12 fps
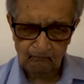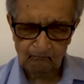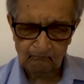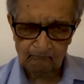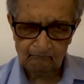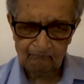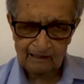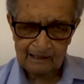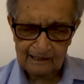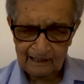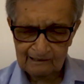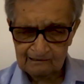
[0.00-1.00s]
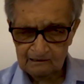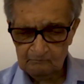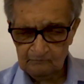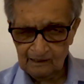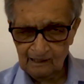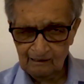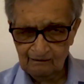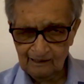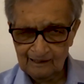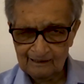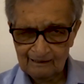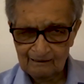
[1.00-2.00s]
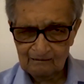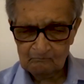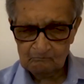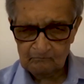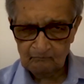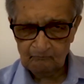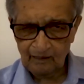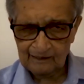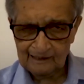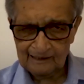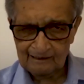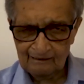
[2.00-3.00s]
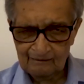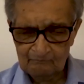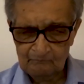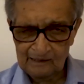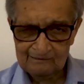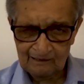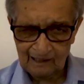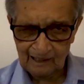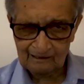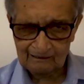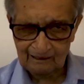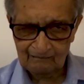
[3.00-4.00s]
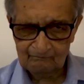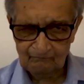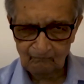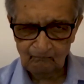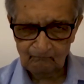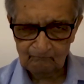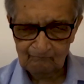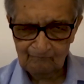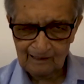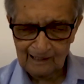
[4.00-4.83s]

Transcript: all, and similarly providing basic health care for all.